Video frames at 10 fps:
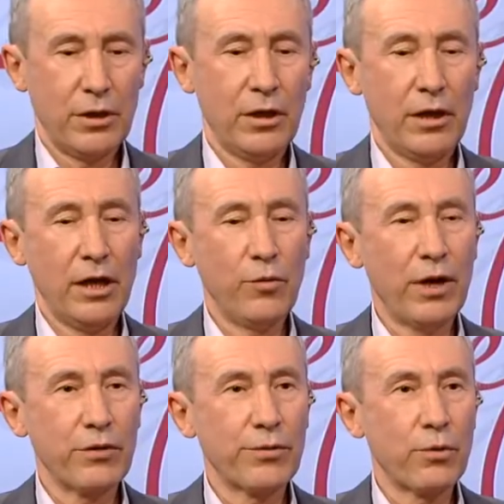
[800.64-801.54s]
I am
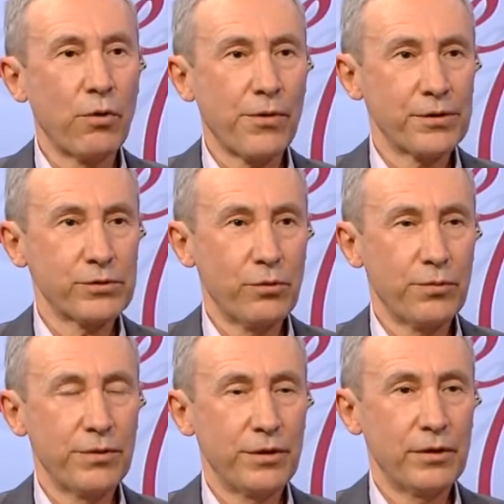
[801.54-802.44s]
one of the authors
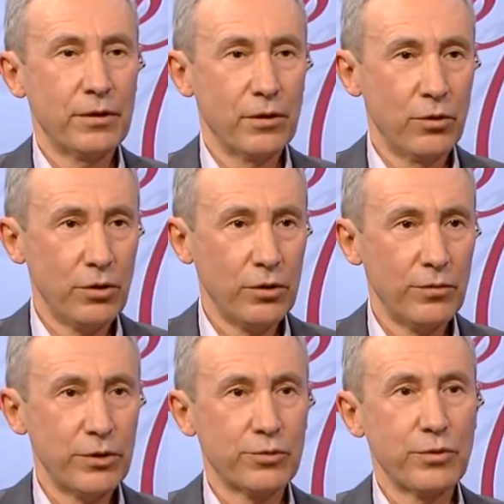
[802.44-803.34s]
of the law,
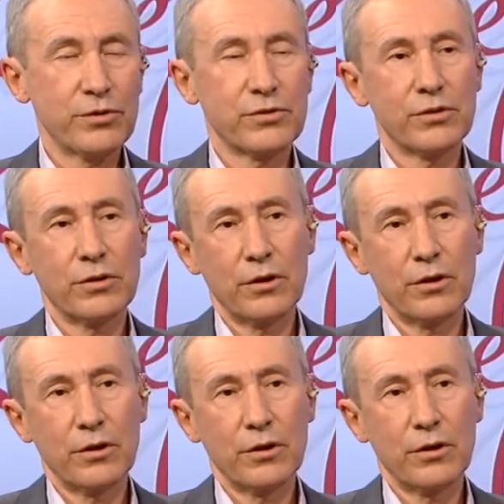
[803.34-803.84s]
which was